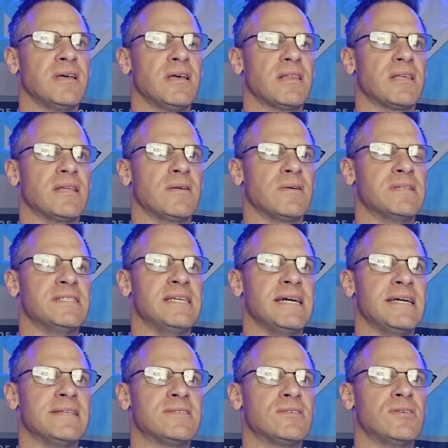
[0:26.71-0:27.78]
Then on day
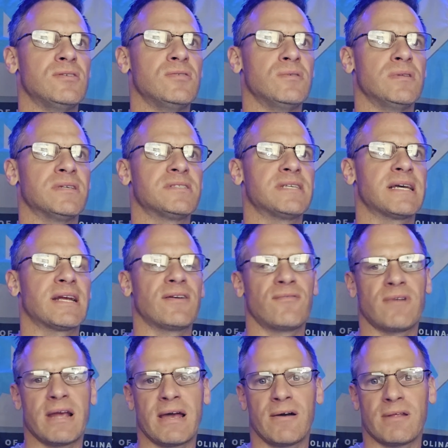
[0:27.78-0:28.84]
two in the second
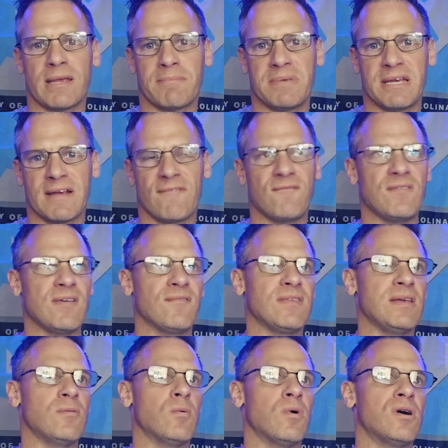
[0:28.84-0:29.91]
round at pick
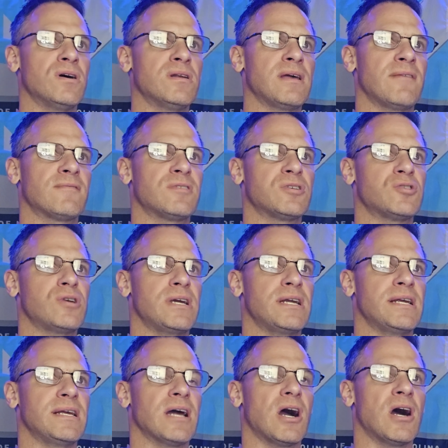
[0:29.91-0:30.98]
51, after
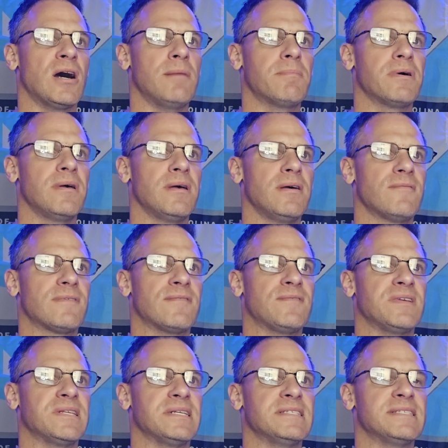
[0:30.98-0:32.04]
trading up from
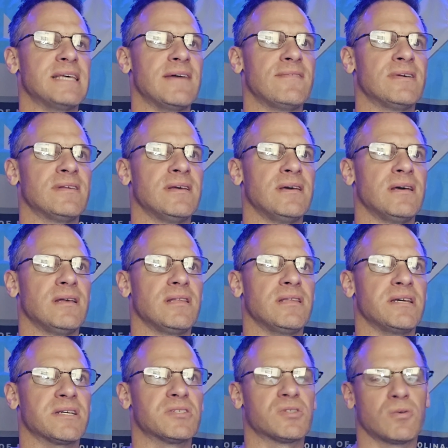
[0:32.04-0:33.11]
57,
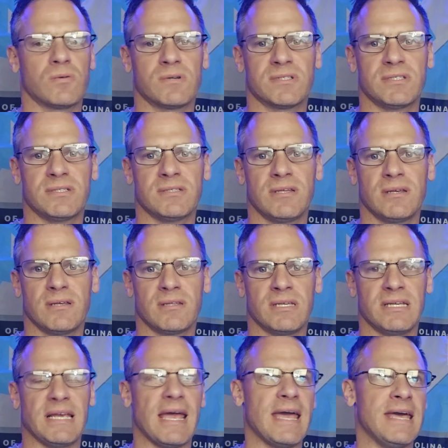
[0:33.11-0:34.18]
Nick Scorton,
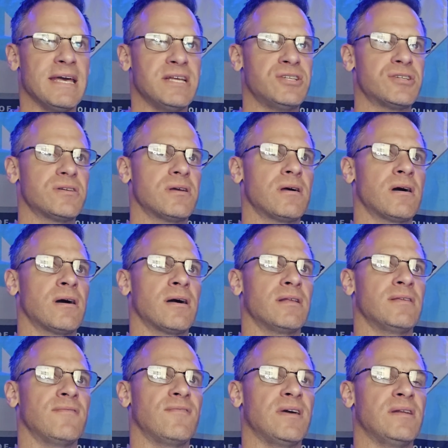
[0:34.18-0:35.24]
the edge
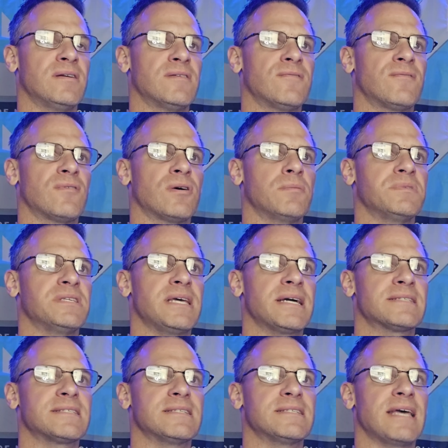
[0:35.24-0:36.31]
defender from
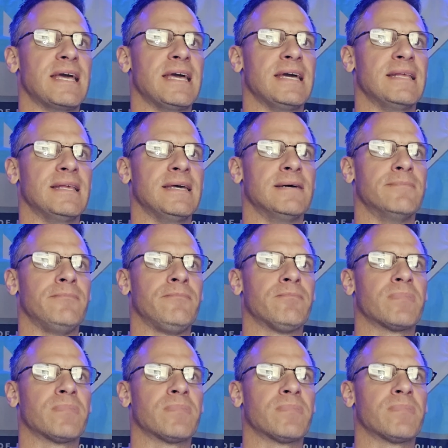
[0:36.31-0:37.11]
Texas A&M.